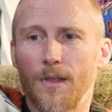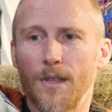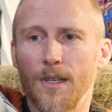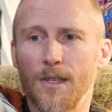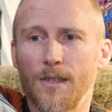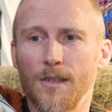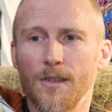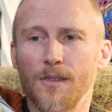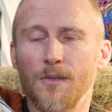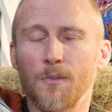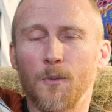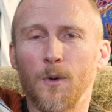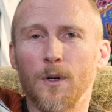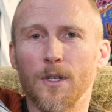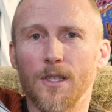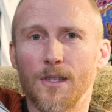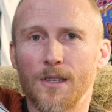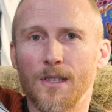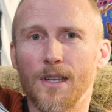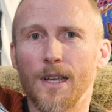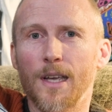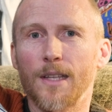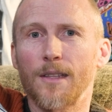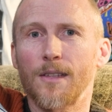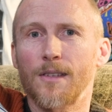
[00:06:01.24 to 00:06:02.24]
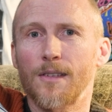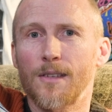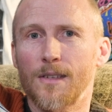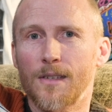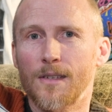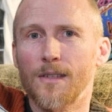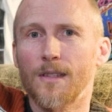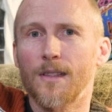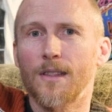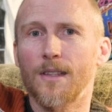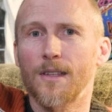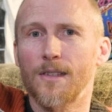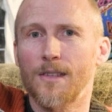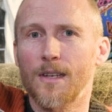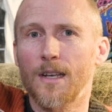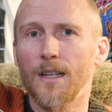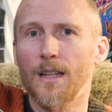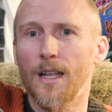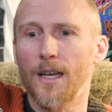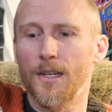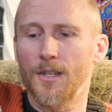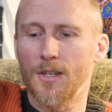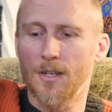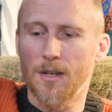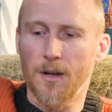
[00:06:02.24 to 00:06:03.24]
This is what sets this
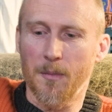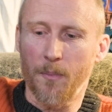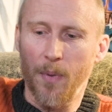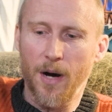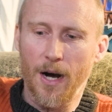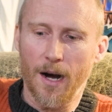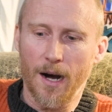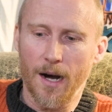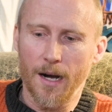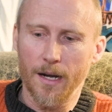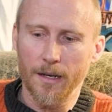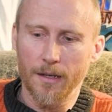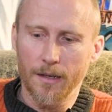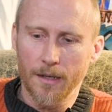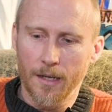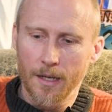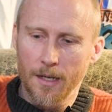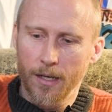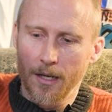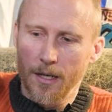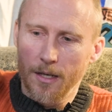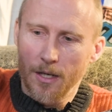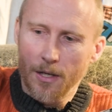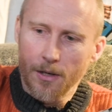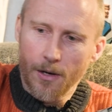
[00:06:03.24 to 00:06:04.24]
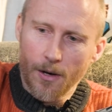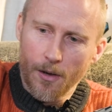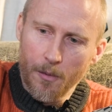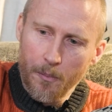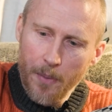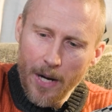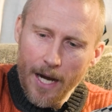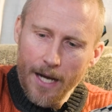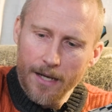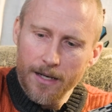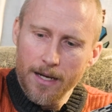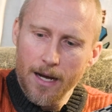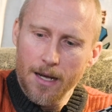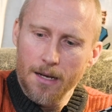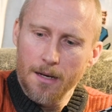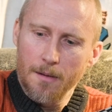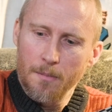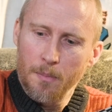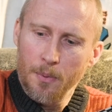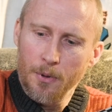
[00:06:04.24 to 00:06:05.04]
collection apart. You know, the bandana